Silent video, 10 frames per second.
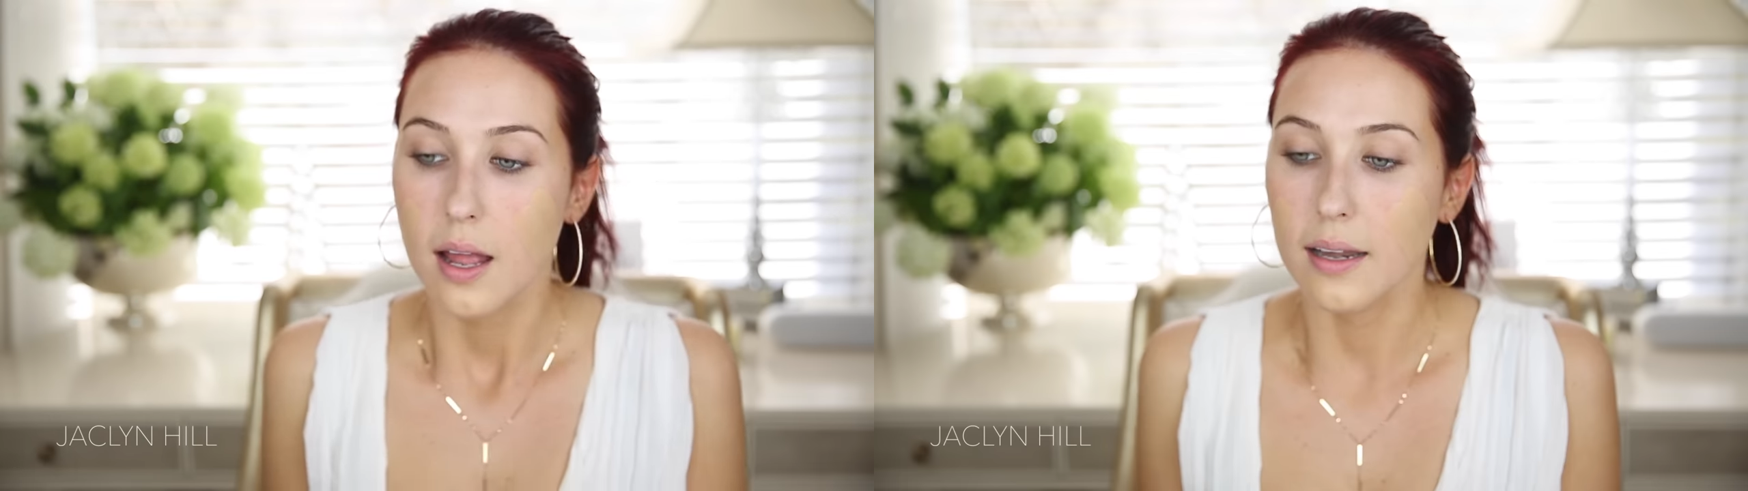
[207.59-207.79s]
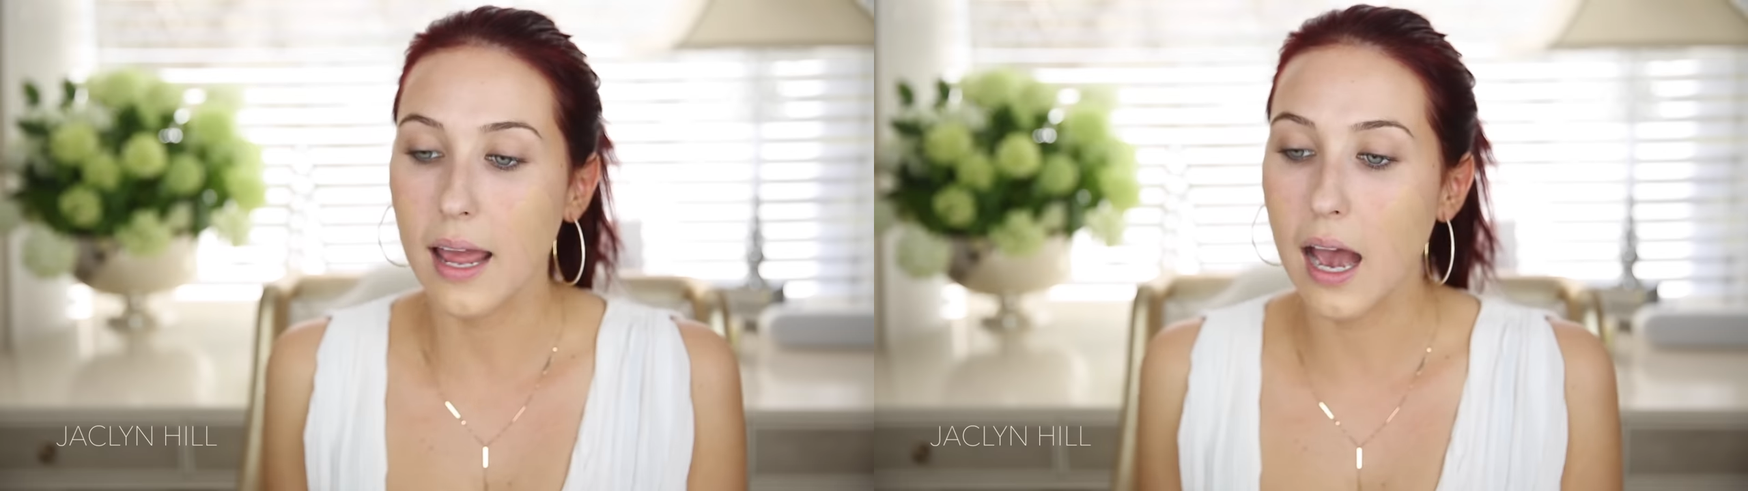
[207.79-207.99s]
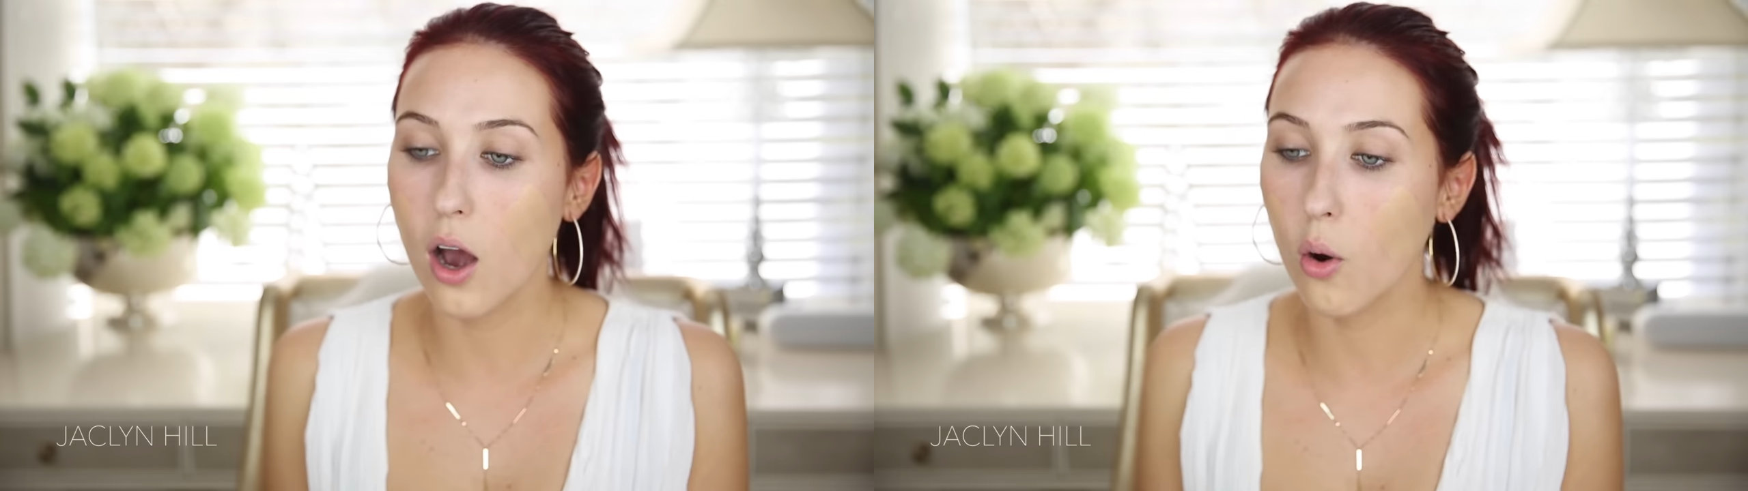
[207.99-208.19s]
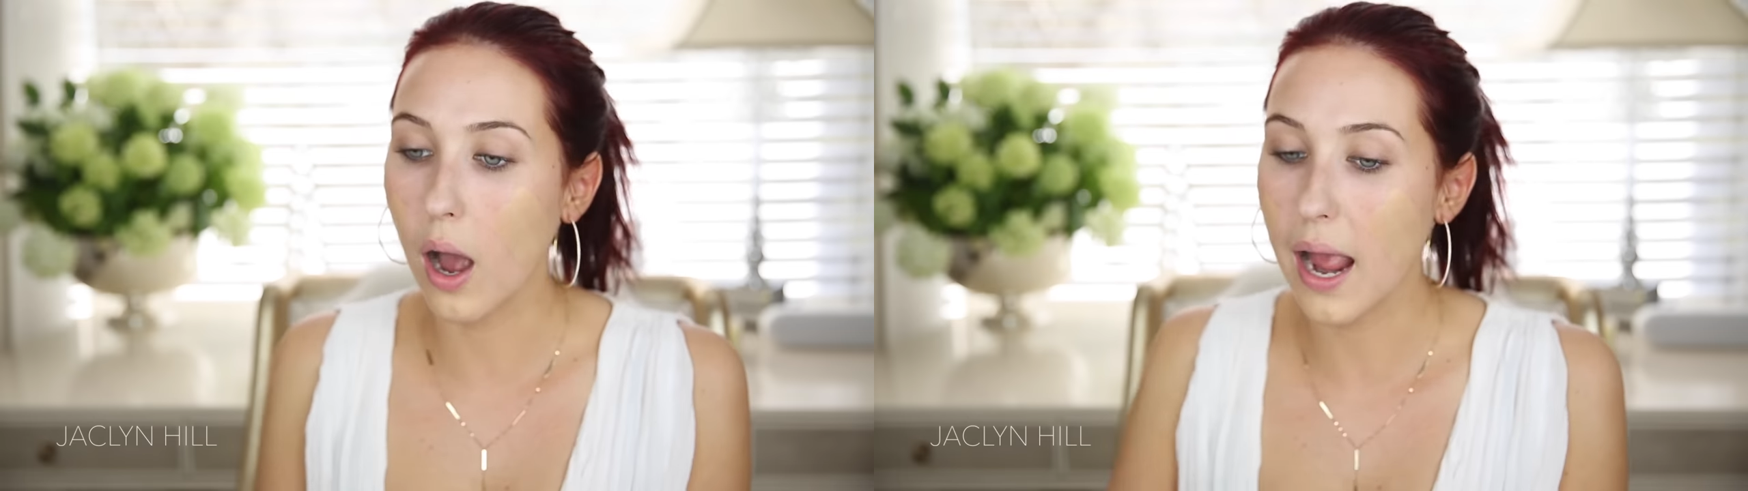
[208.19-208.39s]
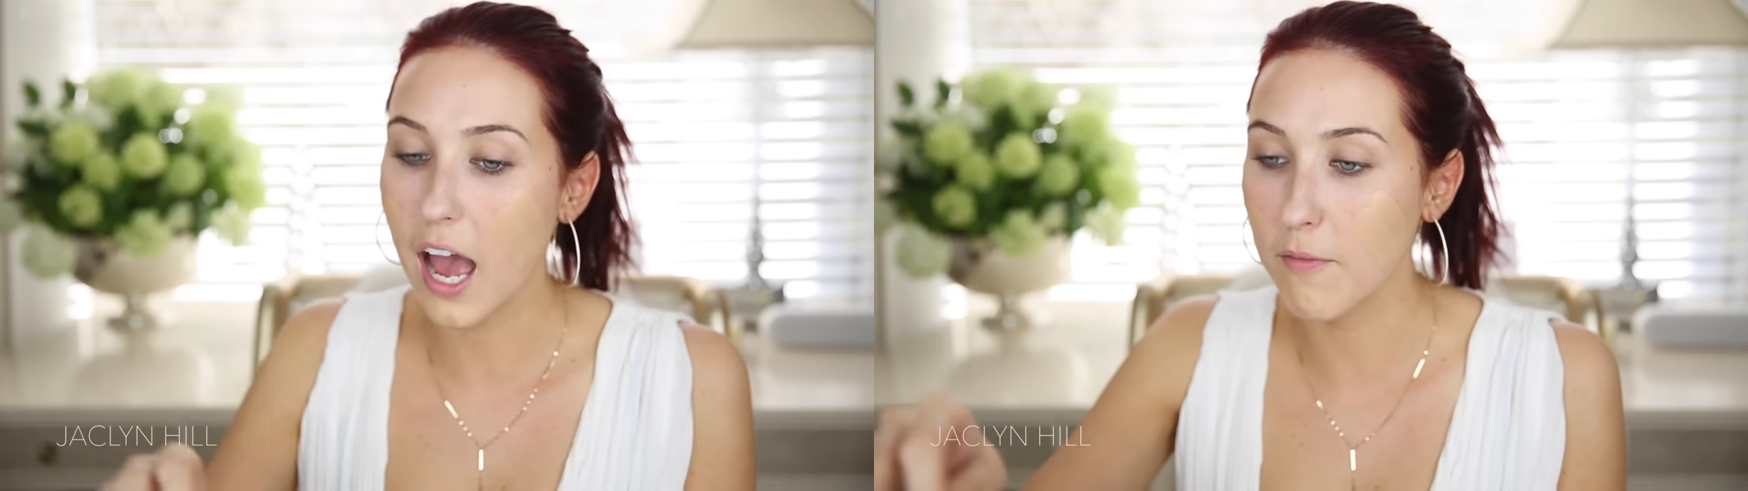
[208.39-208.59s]
Now,
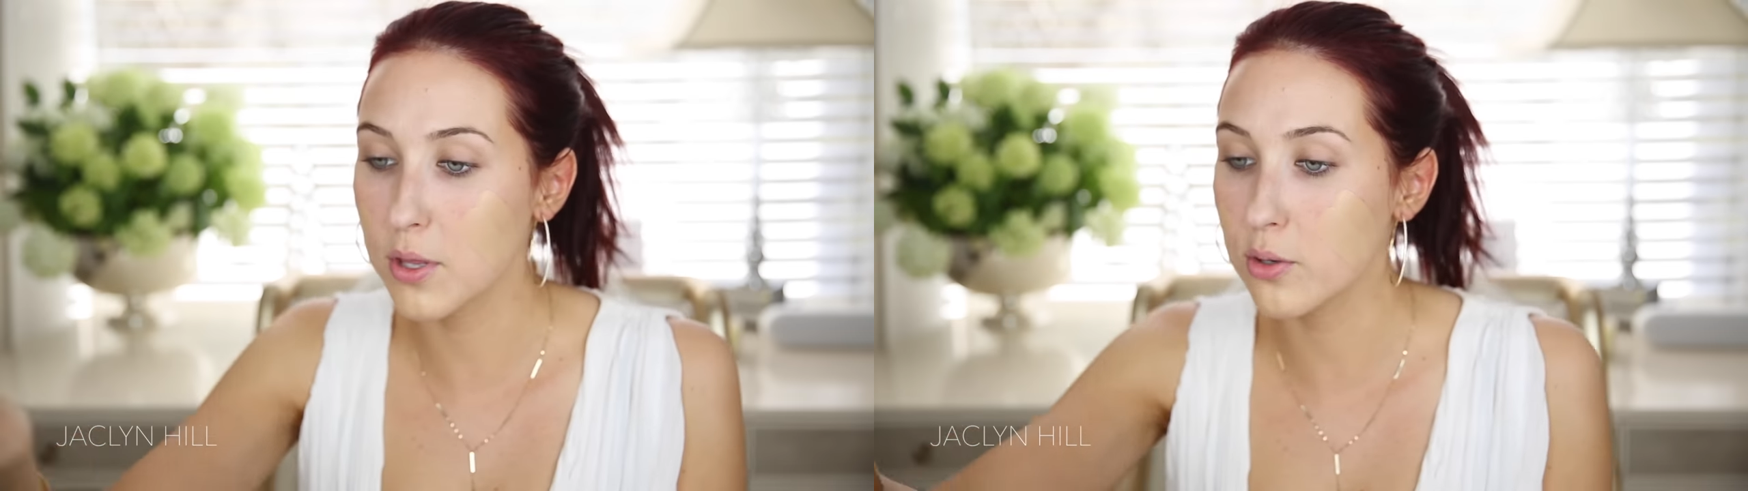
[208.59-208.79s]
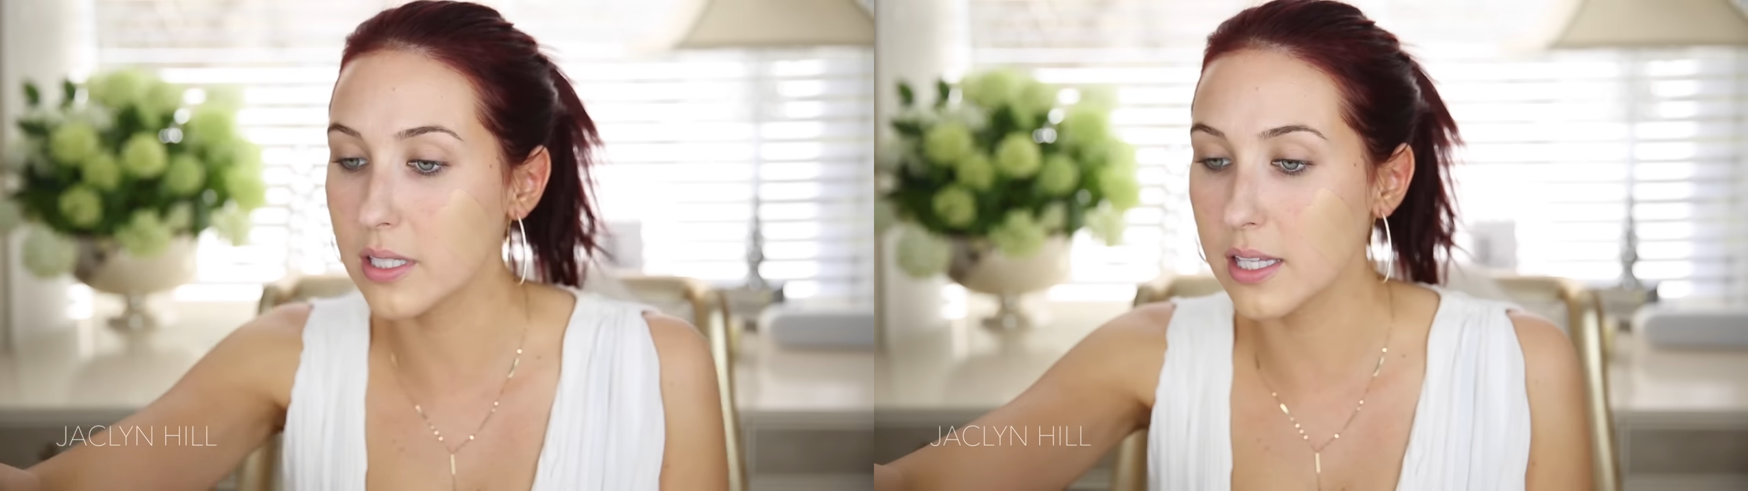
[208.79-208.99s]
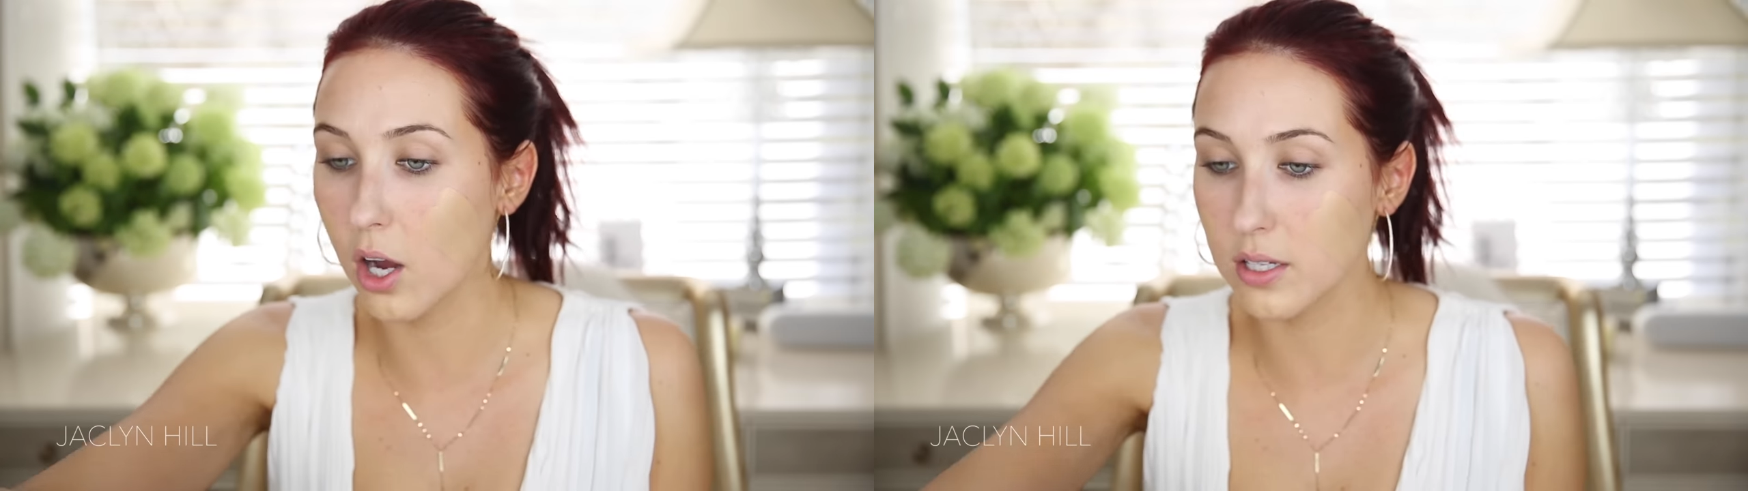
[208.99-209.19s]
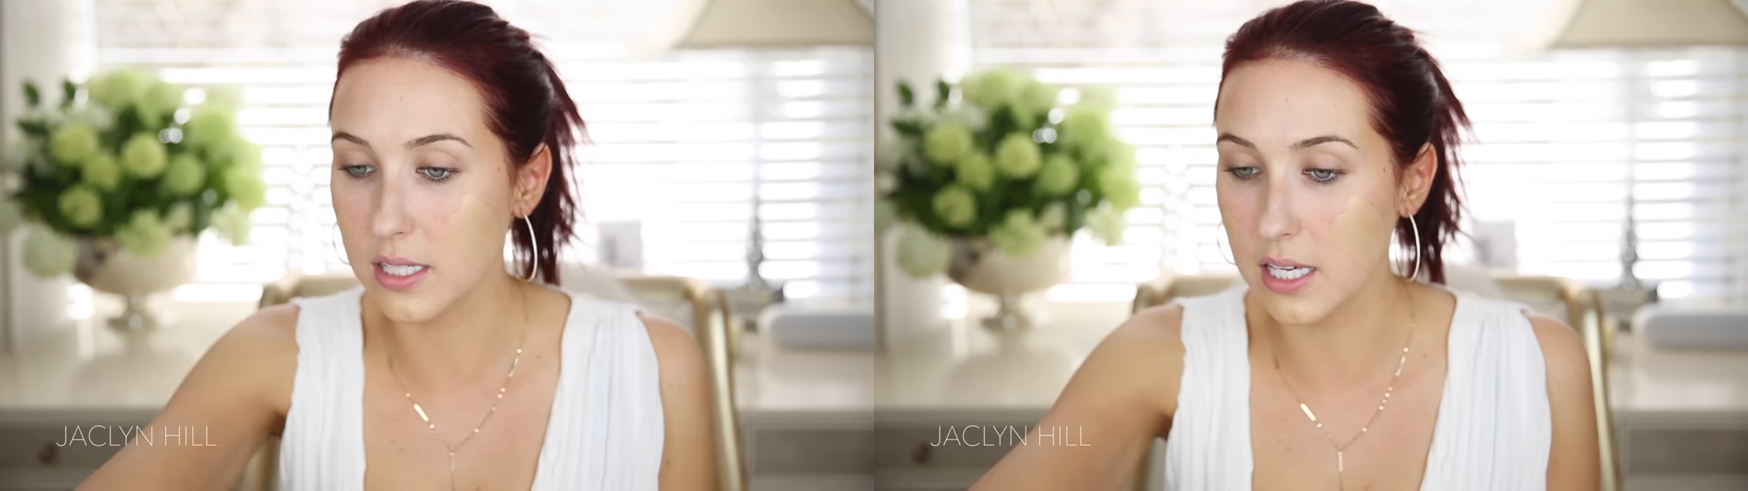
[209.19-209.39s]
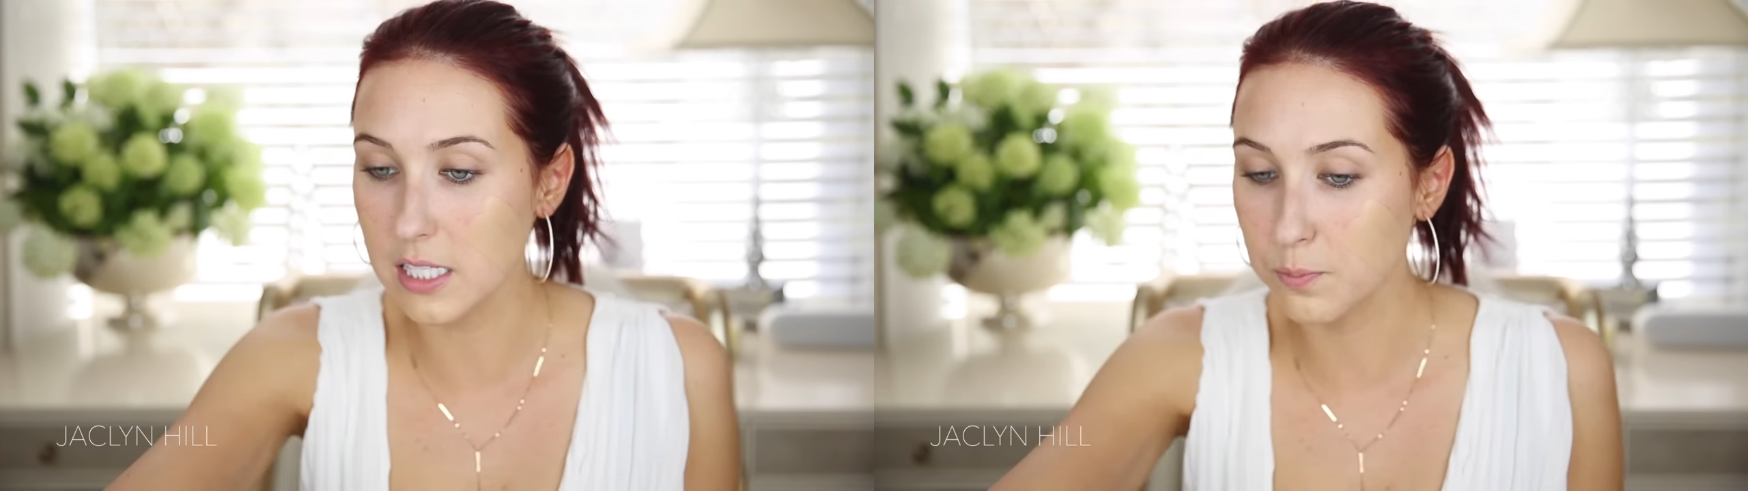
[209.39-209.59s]
I have been using the
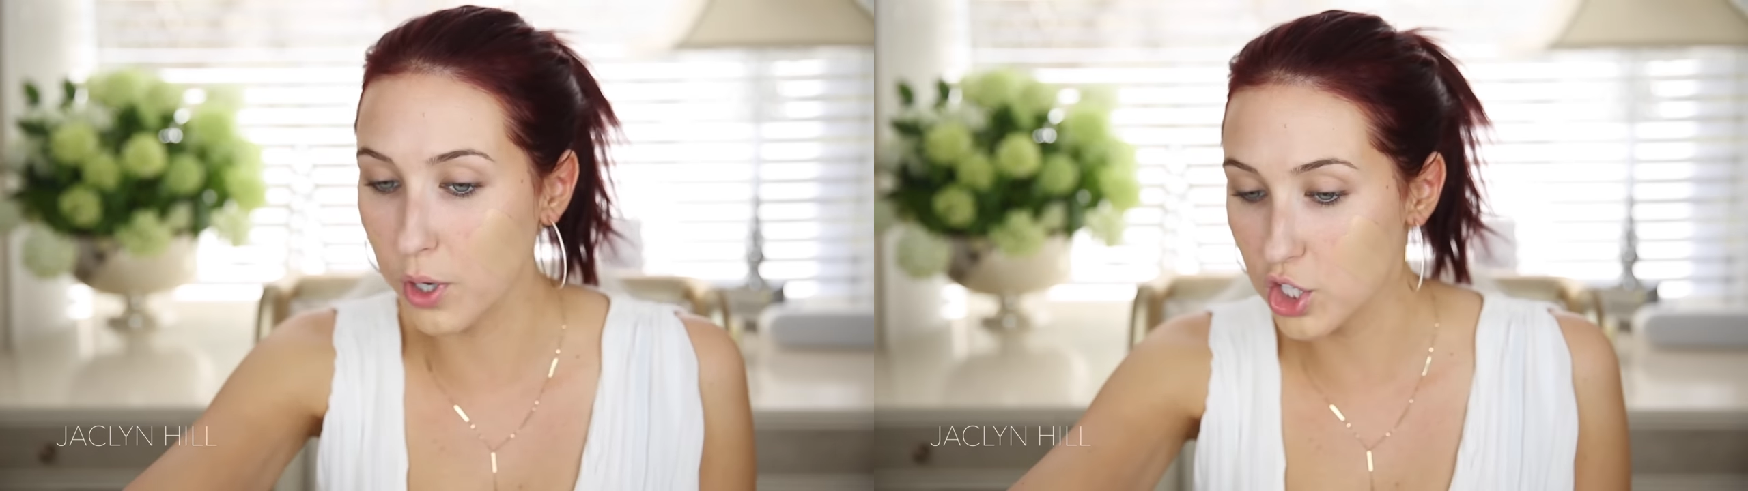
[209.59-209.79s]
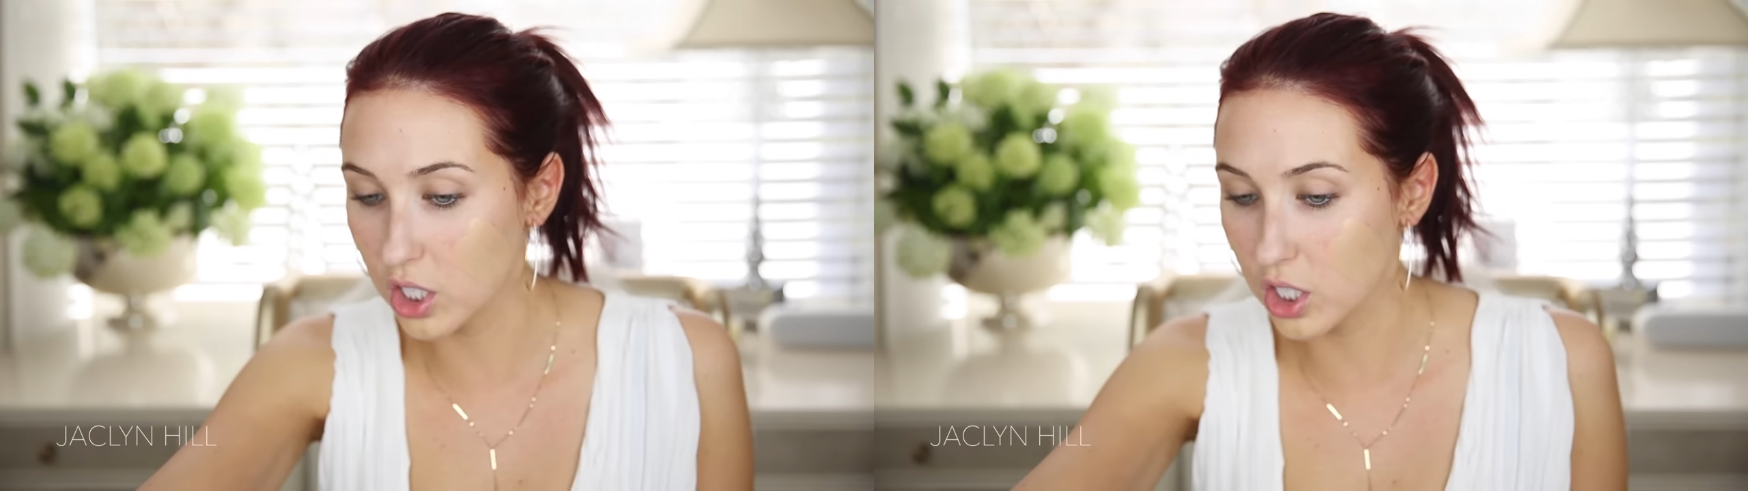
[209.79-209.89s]
Artiste brush